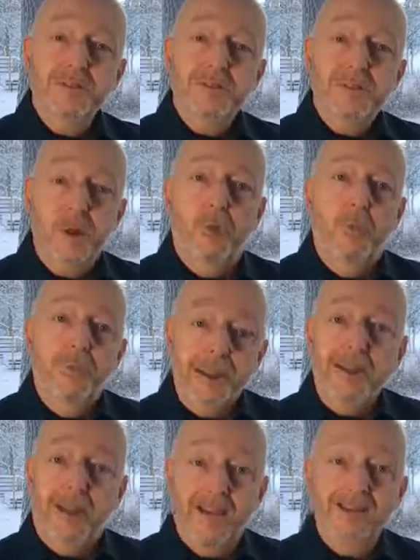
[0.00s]
So
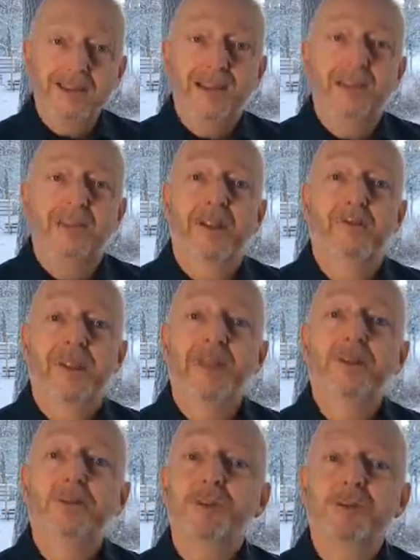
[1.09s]
many, as I said, and then many
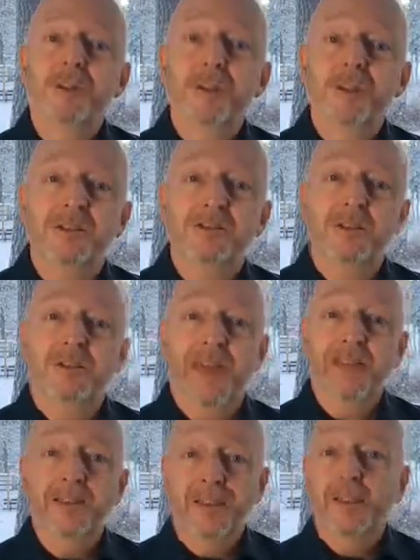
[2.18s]
organizations,
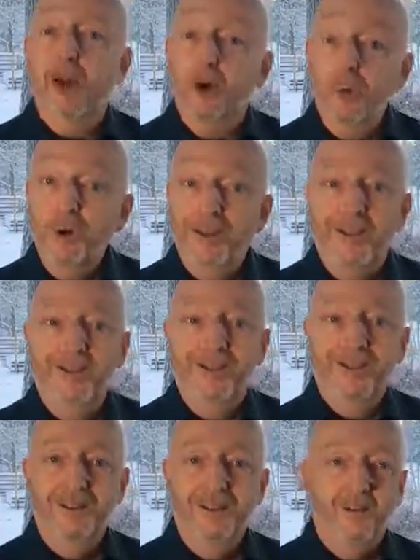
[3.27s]
they then only
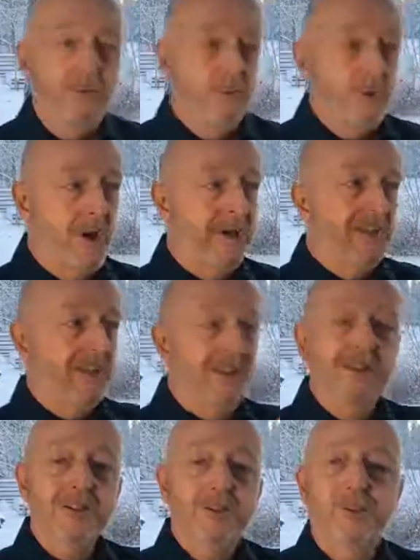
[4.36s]
running
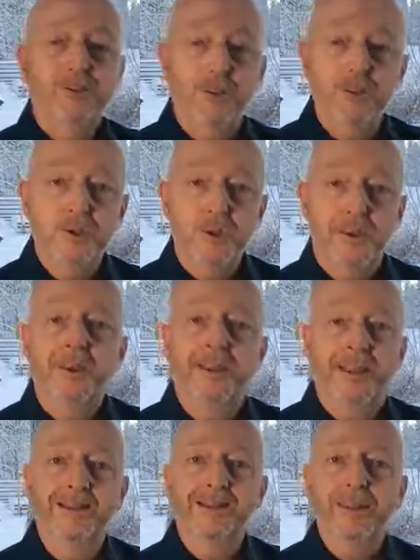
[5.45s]
into the future and
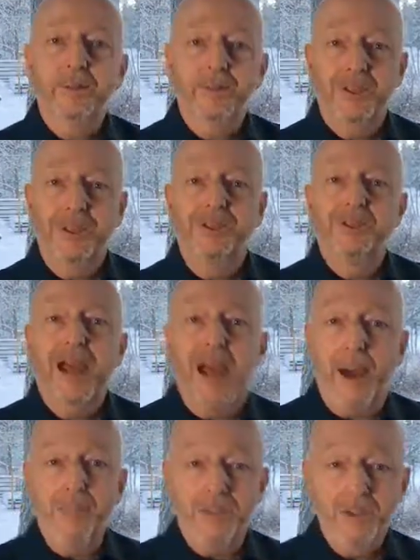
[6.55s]
let things
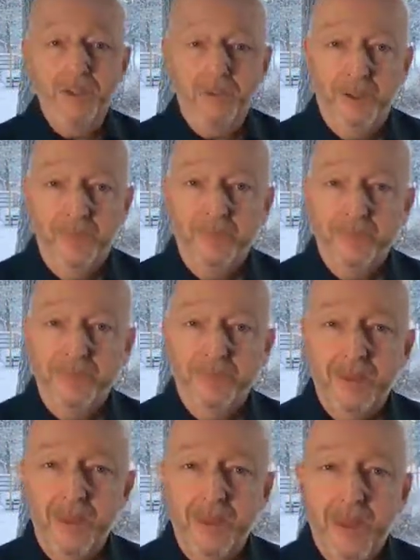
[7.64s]
happen to them.
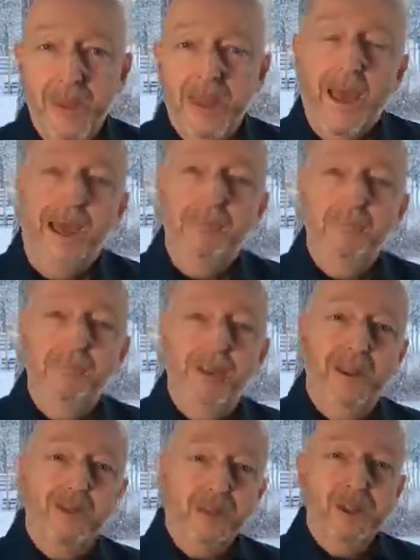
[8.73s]
And
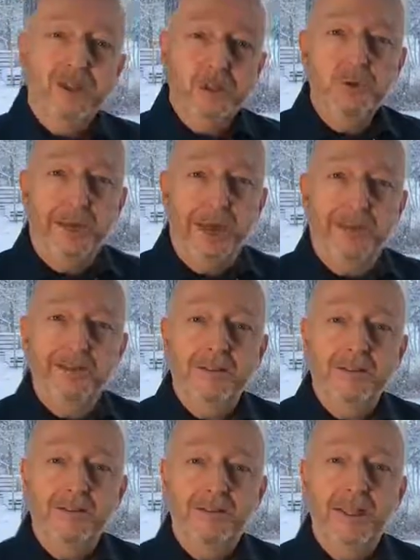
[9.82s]
if they do that,
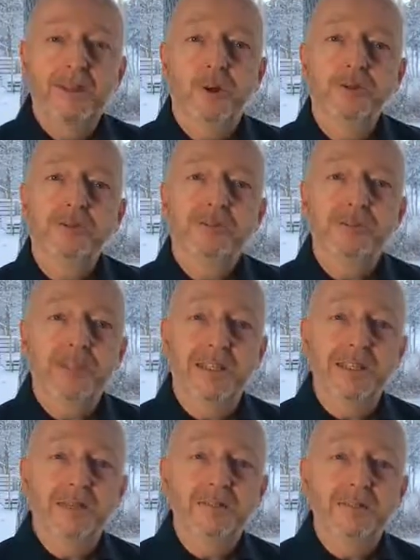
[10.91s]
they don't
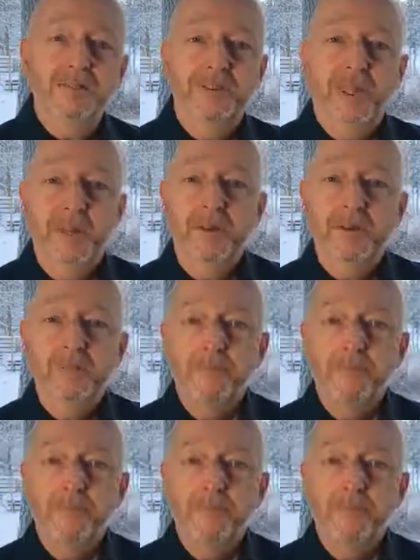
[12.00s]
see the